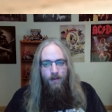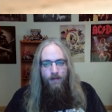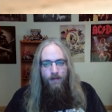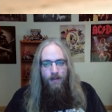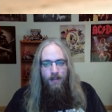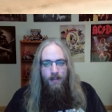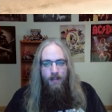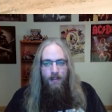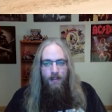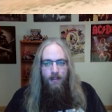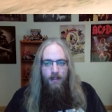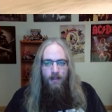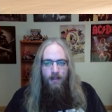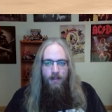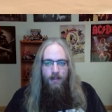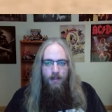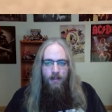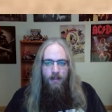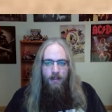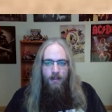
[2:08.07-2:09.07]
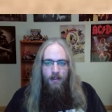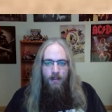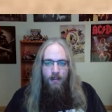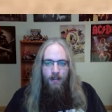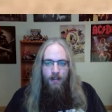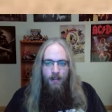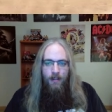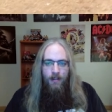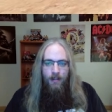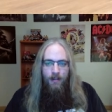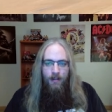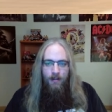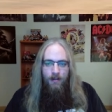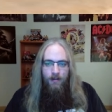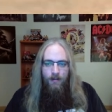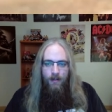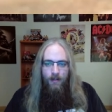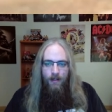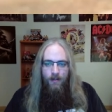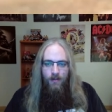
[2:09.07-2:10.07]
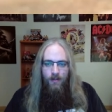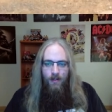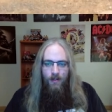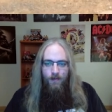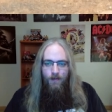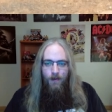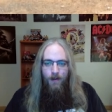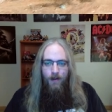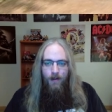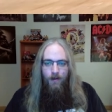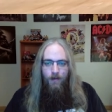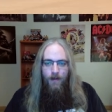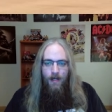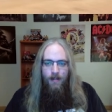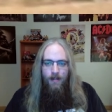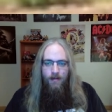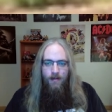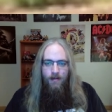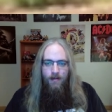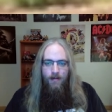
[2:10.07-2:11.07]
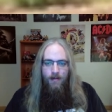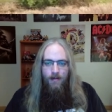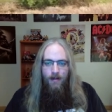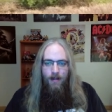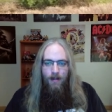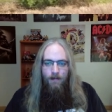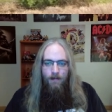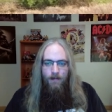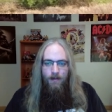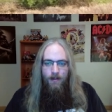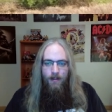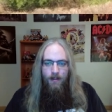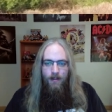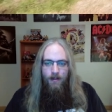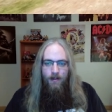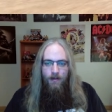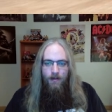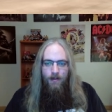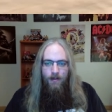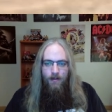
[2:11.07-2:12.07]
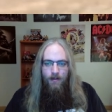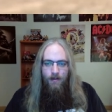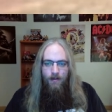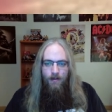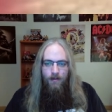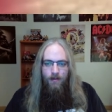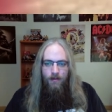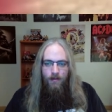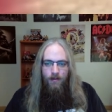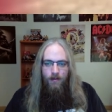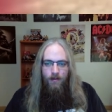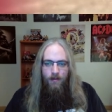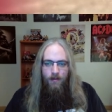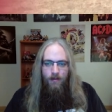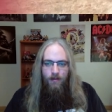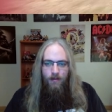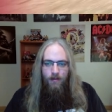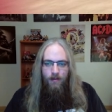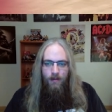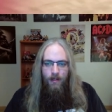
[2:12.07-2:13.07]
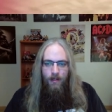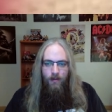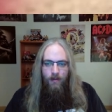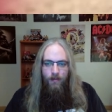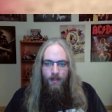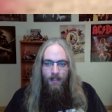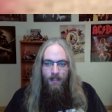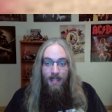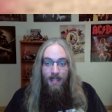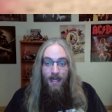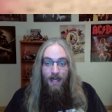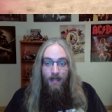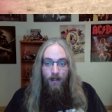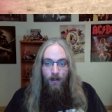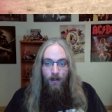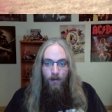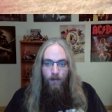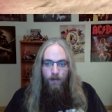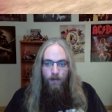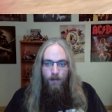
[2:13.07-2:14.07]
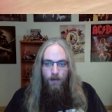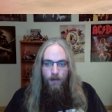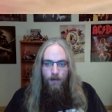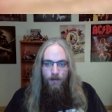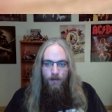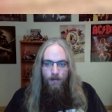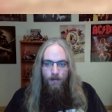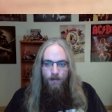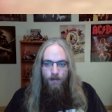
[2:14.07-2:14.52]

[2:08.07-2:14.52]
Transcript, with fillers: over there. Looks like it's just for a rest stop though. It doesn't look like it'll be that helpful.